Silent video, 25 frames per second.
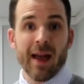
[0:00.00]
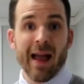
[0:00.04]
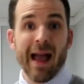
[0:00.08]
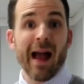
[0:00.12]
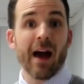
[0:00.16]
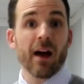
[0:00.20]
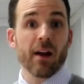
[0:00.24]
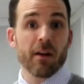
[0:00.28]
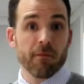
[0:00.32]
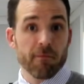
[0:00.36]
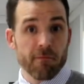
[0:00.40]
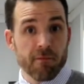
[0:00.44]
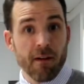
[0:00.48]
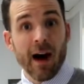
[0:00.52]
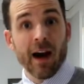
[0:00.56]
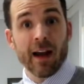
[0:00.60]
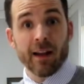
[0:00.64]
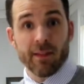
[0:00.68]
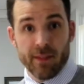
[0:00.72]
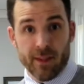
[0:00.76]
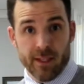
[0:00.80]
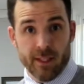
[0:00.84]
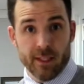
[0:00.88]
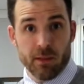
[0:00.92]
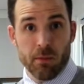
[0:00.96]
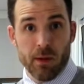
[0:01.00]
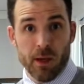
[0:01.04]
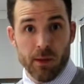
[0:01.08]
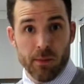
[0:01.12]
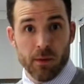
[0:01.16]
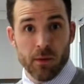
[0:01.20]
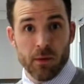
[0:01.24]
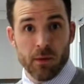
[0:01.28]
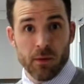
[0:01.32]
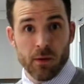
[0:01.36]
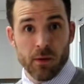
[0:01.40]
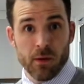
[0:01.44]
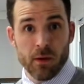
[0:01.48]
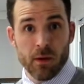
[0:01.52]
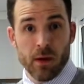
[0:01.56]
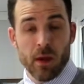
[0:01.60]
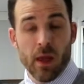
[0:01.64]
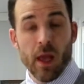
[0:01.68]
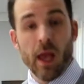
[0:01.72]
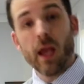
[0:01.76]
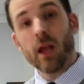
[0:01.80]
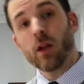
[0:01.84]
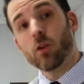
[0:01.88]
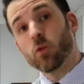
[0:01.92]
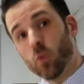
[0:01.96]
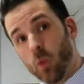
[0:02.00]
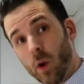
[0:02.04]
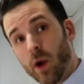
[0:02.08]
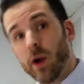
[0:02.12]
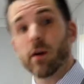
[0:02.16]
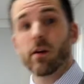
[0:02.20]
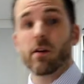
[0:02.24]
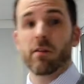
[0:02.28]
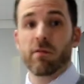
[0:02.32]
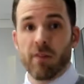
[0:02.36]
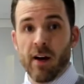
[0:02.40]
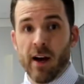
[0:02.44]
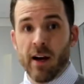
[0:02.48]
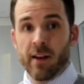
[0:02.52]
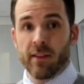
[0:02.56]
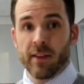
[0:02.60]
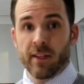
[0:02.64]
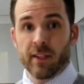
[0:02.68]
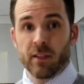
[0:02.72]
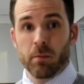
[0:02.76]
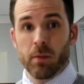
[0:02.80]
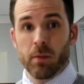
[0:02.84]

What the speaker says: how to find these people and where to find these